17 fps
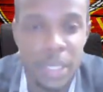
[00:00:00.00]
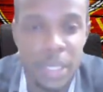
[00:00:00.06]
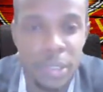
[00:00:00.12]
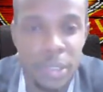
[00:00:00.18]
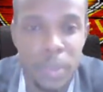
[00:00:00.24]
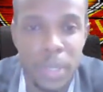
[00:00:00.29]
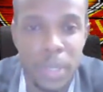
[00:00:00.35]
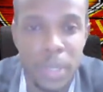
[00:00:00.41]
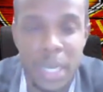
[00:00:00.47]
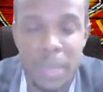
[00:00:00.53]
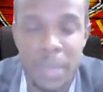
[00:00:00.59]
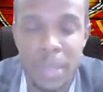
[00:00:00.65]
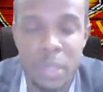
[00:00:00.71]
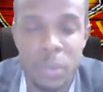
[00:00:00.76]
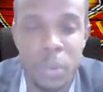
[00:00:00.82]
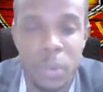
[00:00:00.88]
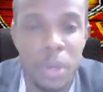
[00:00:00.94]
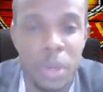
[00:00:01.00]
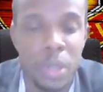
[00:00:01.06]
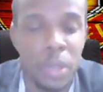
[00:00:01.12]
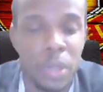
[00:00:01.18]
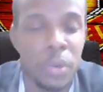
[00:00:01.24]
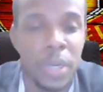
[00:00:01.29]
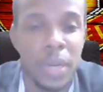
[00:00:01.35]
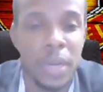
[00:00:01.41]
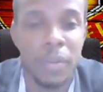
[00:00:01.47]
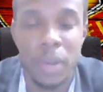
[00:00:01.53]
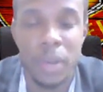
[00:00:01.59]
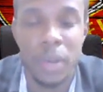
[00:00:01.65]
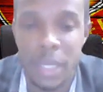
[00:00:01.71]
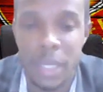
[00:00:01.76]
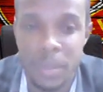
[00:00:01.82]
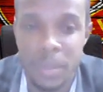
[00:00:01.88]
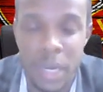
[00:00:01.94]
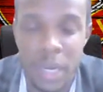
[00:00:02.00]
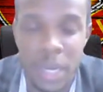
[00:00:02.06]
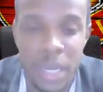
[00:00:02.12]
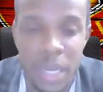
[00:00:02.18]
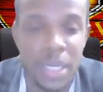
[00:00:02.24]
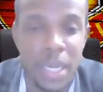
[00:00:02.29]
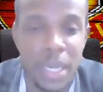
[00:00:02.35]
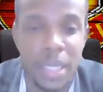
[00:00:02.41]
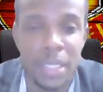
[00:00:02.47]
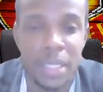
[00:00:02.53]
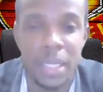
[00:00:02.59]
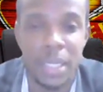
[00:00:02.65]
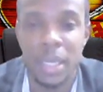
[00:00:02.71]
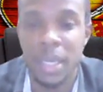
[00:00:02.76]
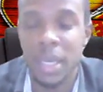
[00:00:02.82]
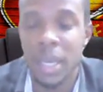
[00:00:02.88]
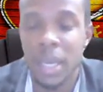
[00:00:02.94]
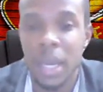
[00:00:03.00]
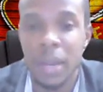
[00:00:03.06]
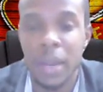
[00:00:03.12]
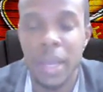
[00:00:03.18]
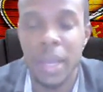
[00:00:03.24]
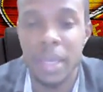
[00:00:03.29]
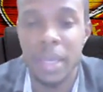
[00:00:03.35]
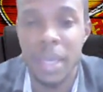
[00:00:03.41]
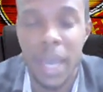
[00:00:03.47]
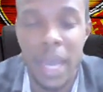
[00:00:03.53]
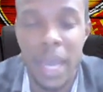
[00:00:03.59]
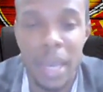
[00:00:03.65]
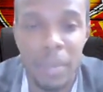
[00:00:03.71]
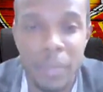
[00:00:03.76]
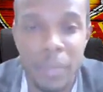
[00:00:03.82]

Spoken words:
so many times that you could have crossed the ball and you decide to say, all right, I am